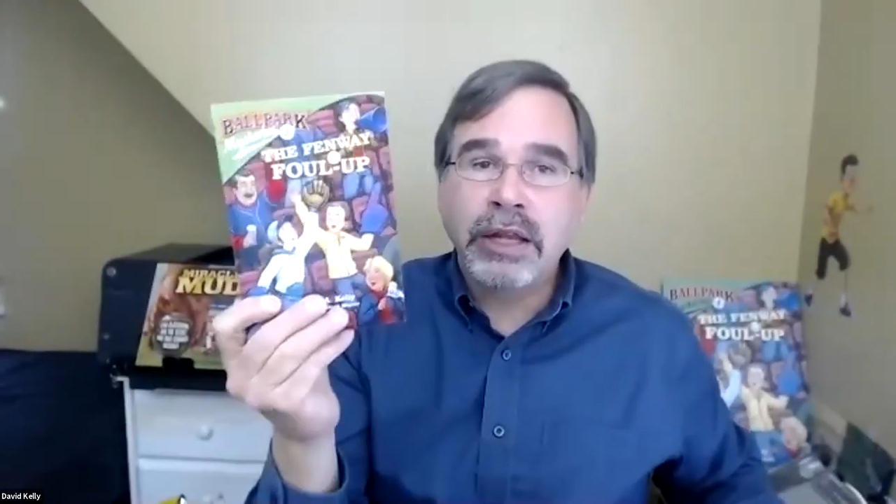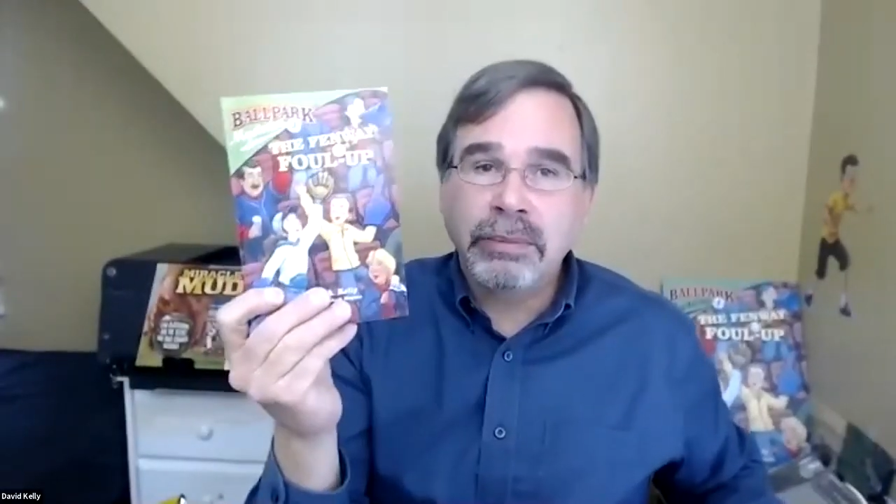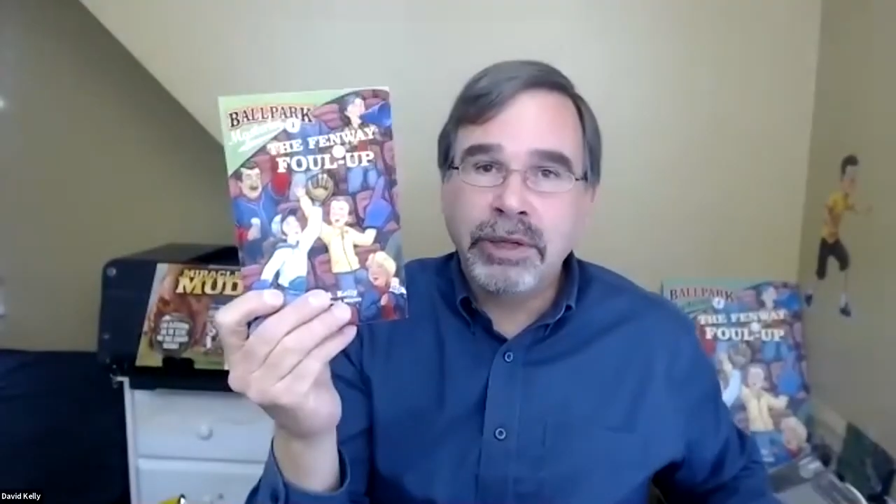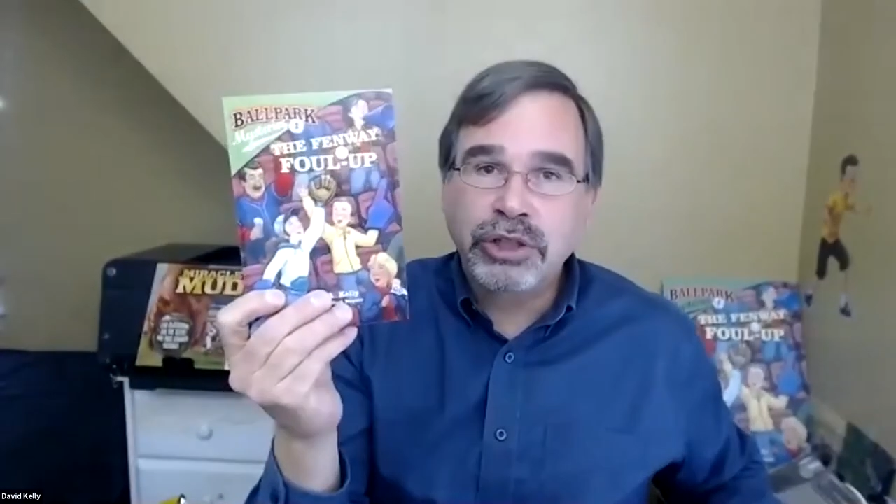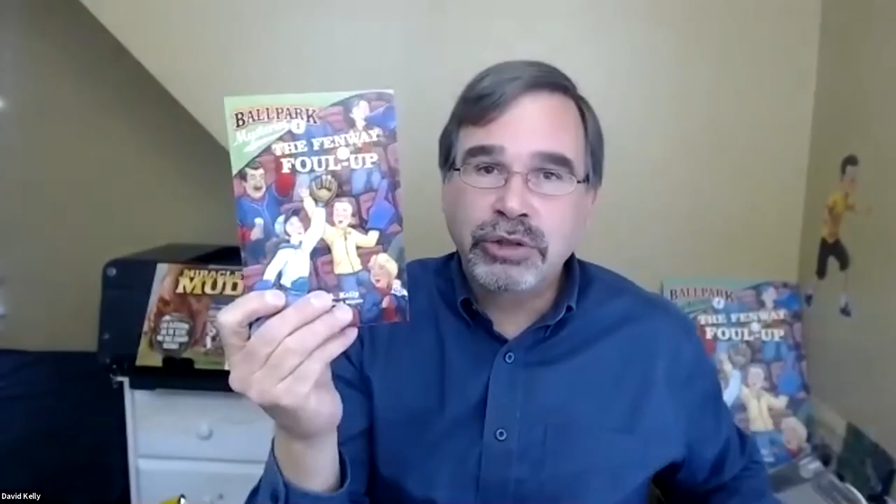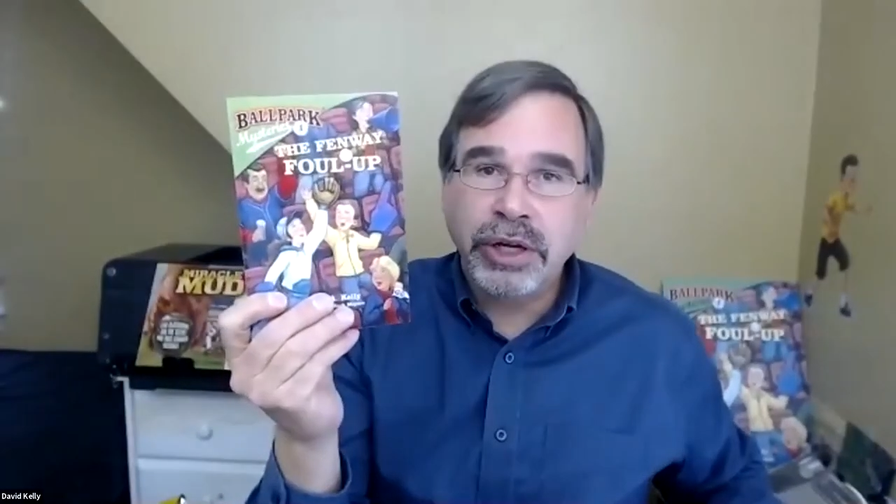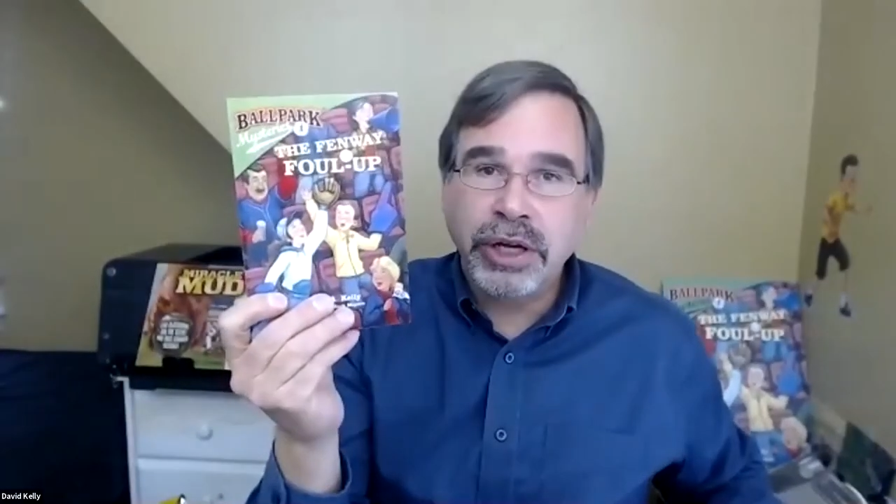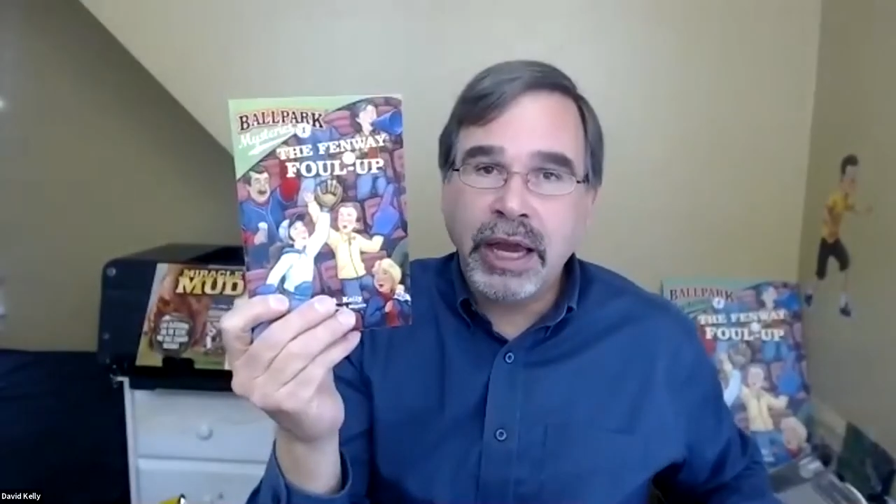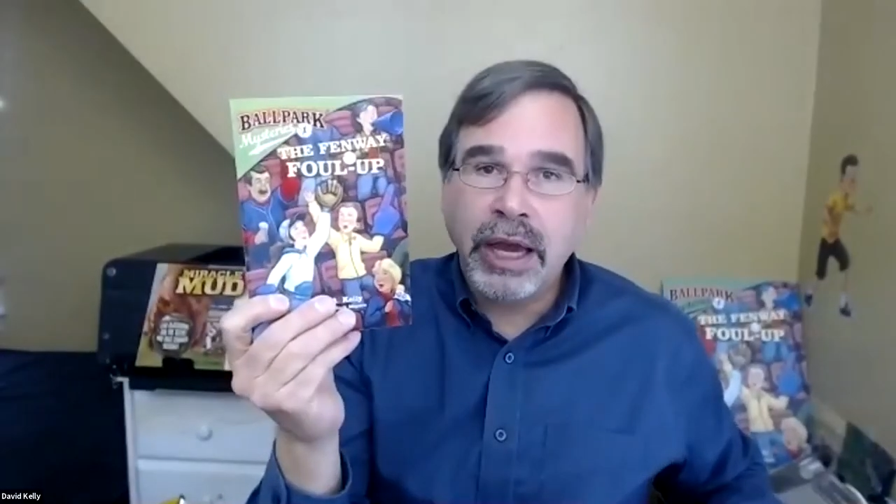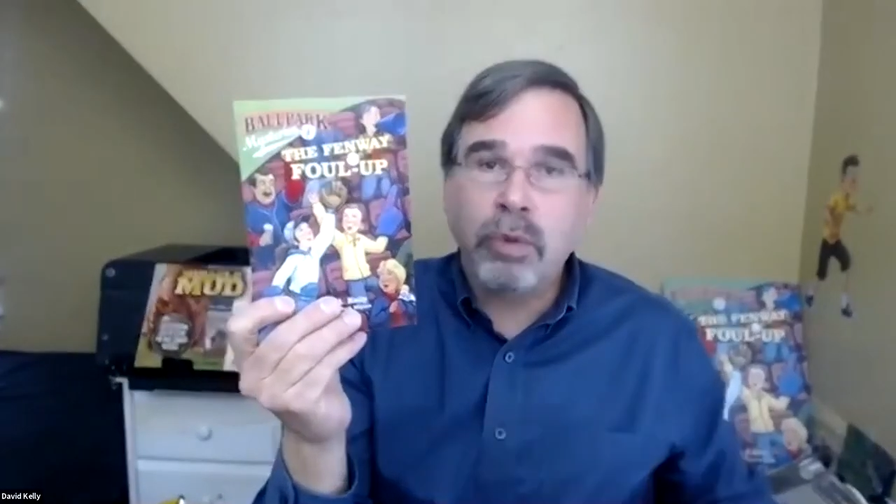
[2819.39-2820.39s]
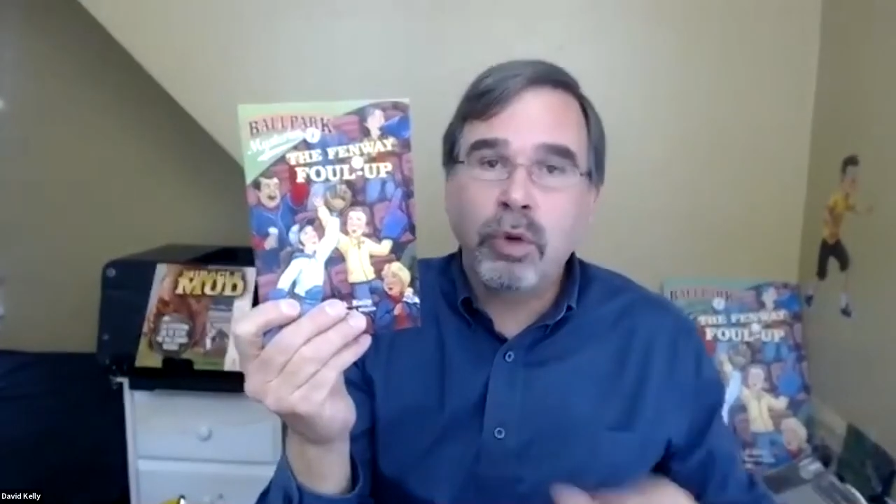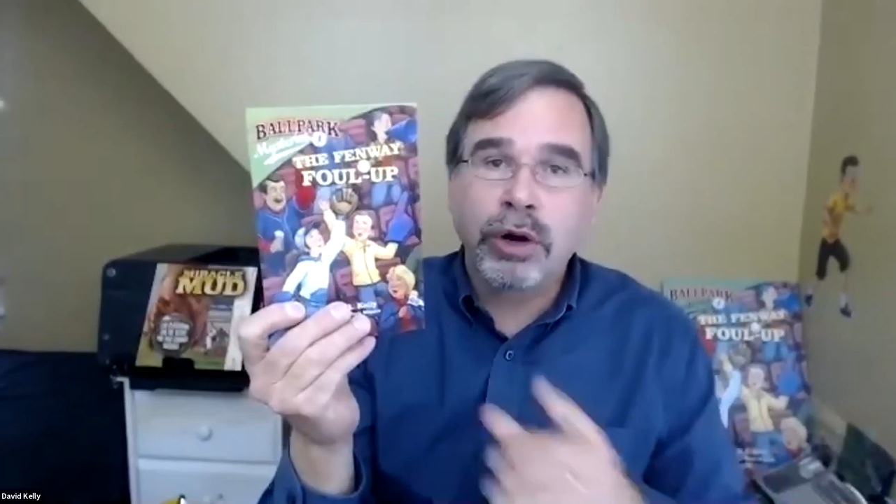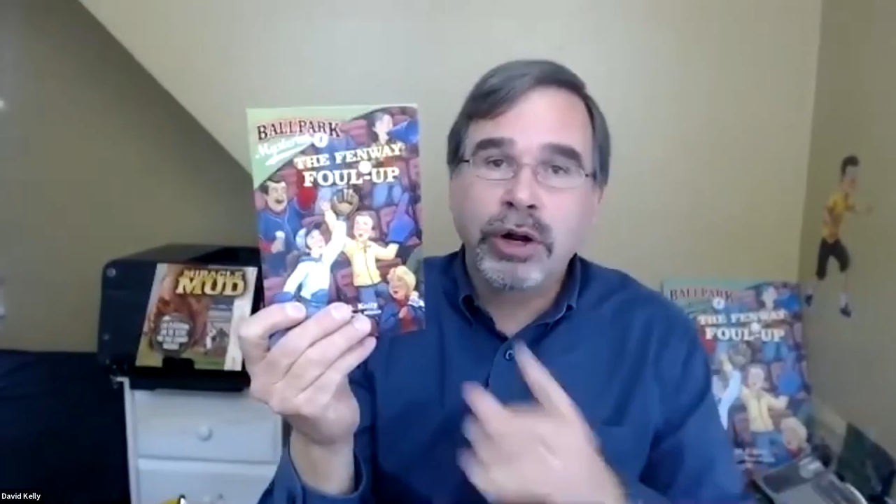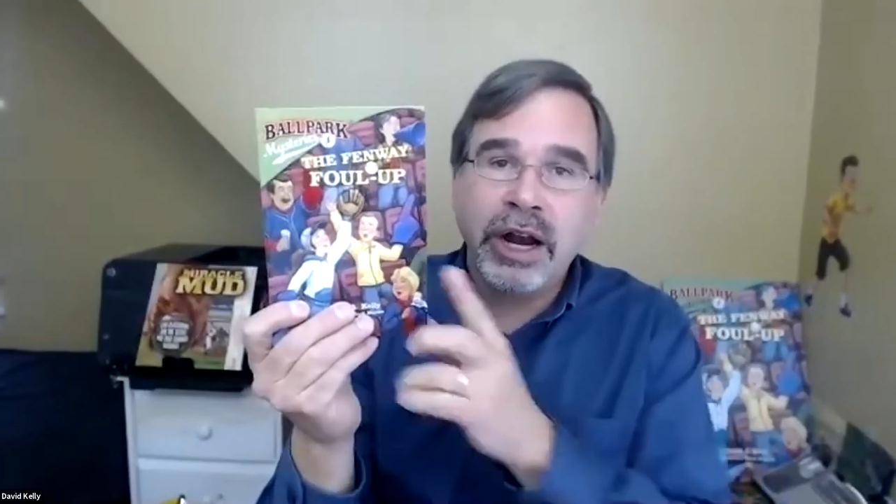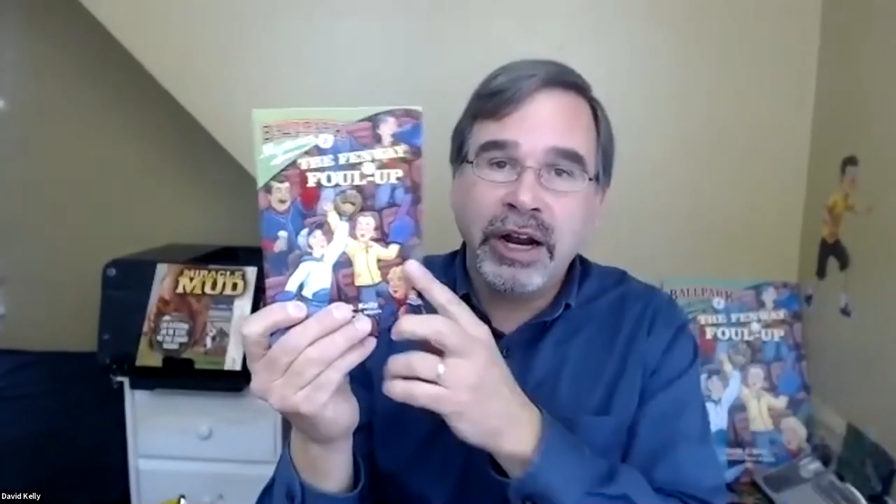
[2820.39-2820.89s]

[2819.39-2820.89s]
the mystery again, work on it